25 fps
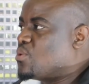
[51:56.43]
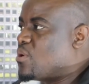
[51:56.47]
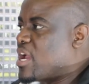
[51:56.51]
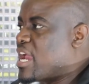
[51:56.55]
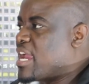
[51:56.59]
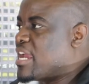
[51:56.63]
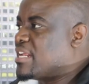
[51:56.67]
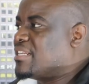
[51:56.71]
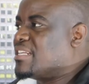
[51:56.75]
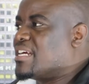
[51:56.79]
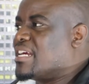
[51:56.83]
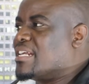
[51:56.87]
to
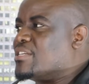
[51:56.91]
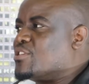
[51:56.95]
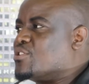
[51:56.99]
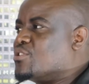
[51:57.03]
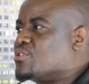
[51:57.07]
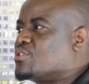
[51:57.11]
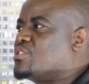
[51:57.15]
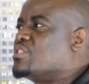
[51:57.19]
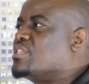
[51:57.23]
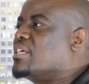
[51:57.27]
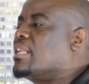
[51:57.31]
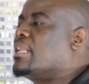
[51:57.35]
end and you're
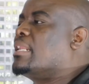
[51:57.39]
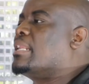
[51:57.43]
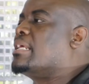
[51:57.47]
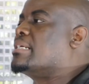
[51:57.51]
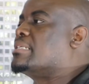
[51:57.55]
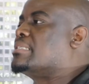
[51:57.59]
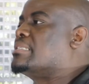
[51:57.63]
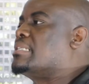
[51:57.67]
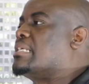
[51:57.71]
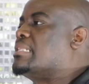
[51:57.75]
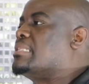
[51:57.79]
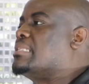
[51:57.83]
still
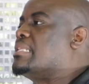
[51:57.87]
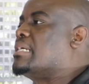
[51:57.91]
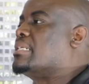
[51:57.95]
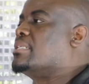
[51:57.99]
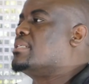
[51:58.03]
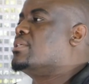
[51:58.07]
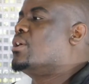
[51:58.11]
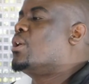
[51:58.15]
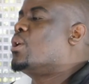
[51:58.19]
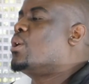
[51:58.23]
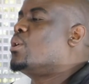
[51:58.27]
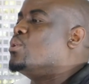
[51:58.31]
less than that,
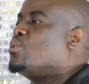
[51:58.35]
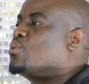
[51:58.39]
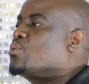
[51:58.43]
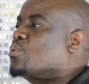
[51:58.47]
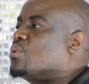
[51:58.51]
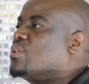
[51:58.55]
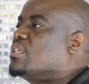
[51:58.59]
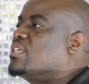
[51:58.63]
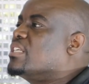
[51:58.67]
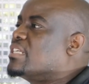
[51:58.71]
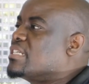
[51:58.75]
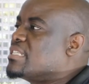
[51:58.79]

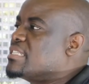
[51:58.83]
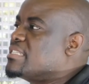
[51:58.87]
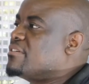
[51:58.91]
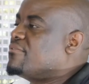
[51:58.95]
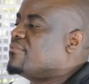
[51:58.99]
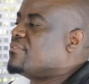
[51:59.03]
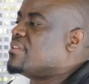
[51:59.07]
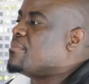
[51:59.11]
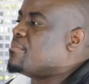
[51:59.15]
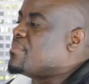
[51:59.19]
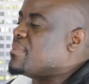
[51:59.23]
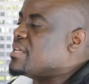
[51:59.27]
you
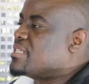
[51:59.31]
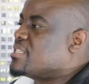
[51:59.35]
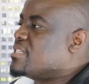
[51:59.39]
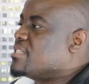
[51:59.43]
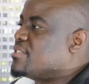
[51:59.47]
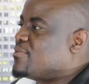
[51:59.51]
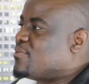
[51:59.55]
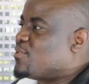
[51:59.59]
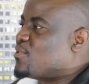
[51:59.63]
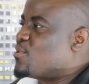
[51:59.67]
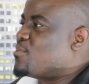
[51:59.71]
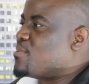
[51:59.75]
receive the
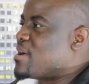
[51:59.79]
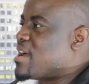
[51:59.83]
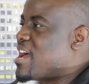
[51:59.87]
message from